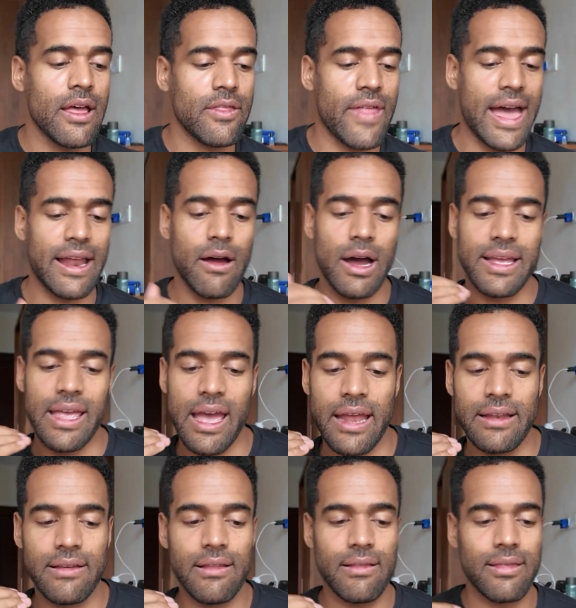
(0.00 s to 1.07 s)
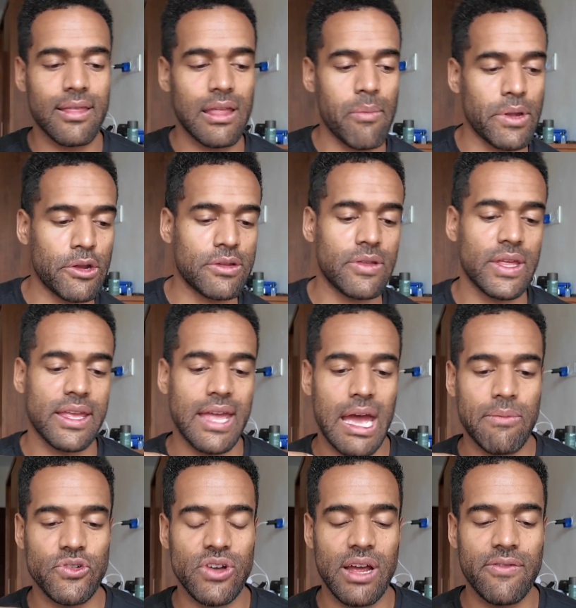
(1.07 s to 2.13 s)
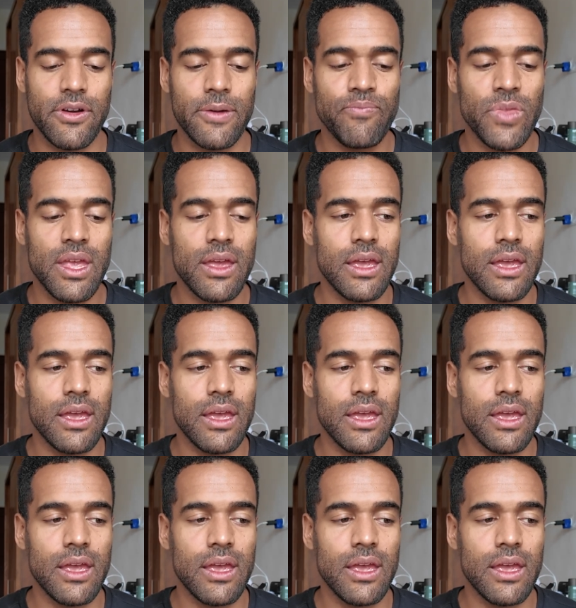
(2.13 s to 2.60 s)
That, again, similar to the cab driver,